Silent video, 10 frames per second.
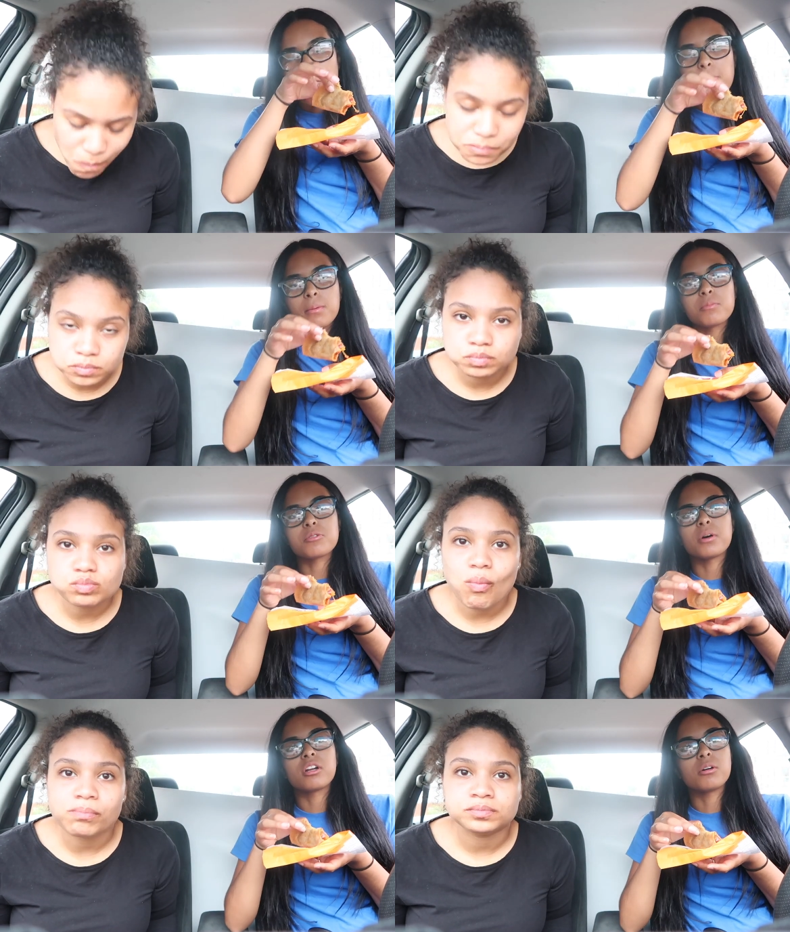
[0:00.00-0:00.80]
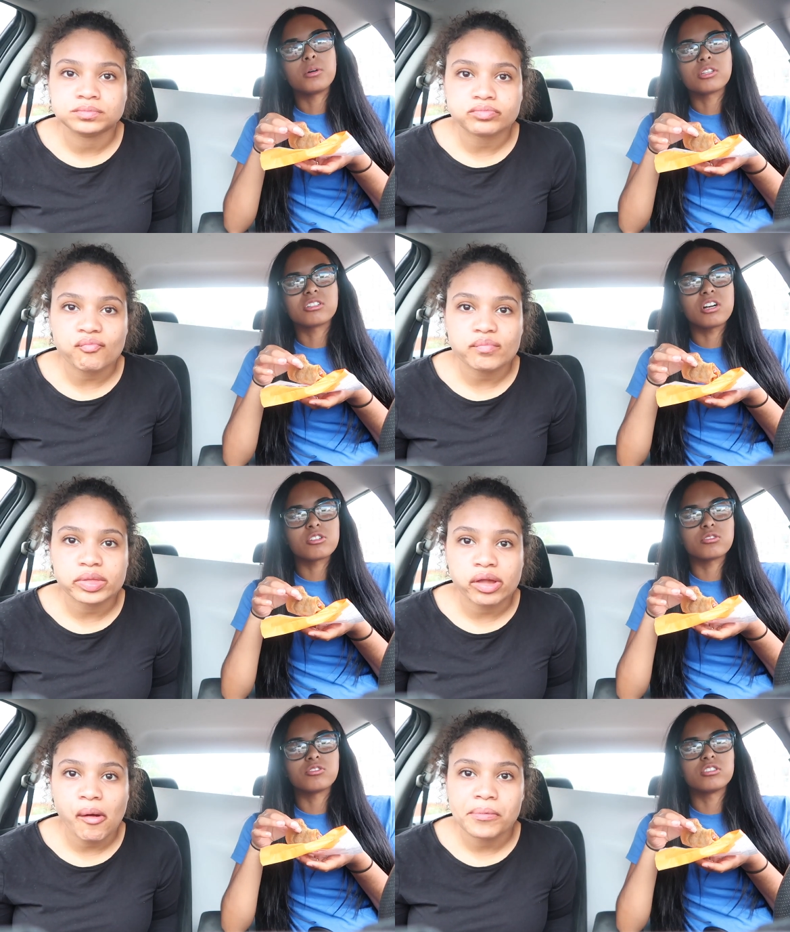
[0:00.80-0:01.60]
Speaker 1: My mom's about to come out the
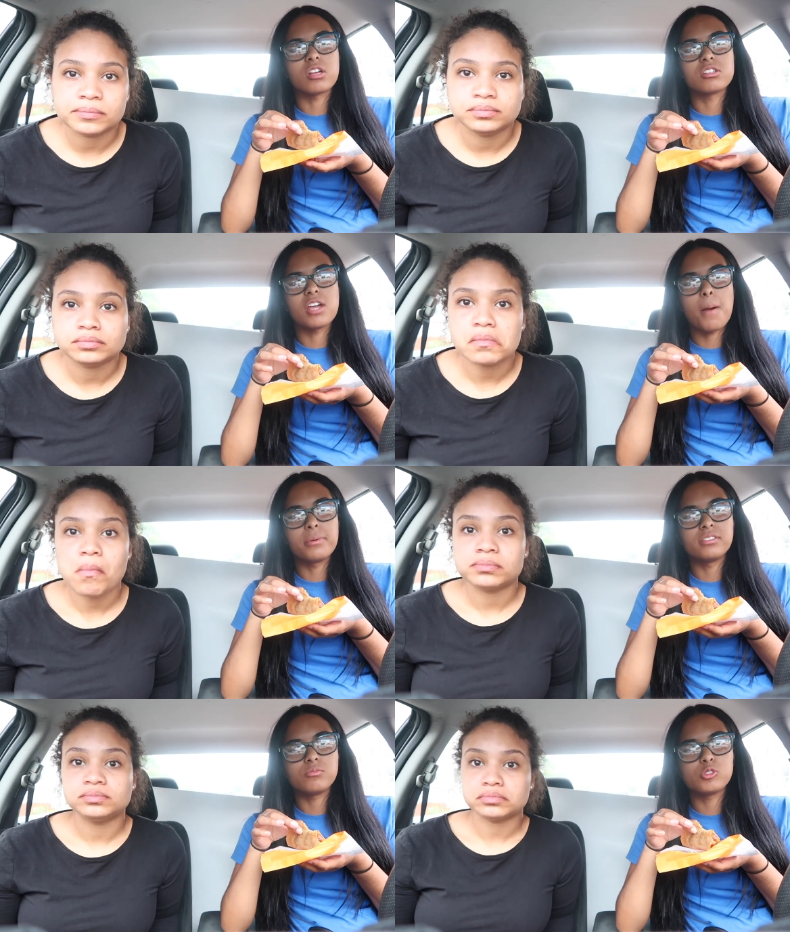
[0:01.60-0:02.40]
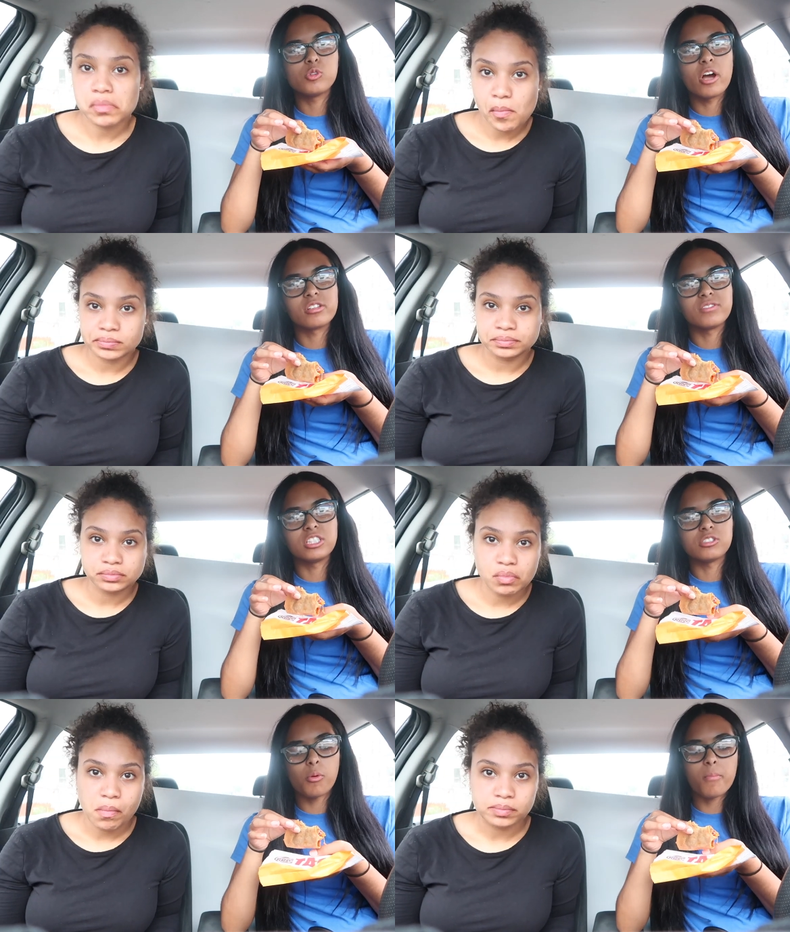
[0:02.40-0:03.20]
car, so she starts yapping. You guys
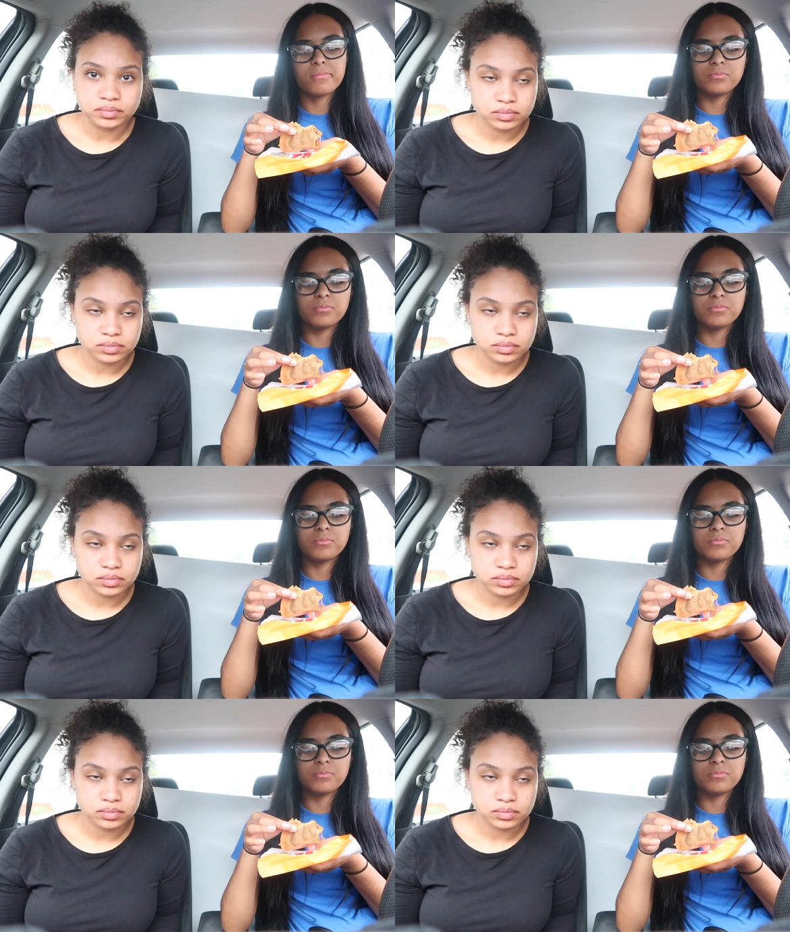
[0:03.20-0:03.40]
already know.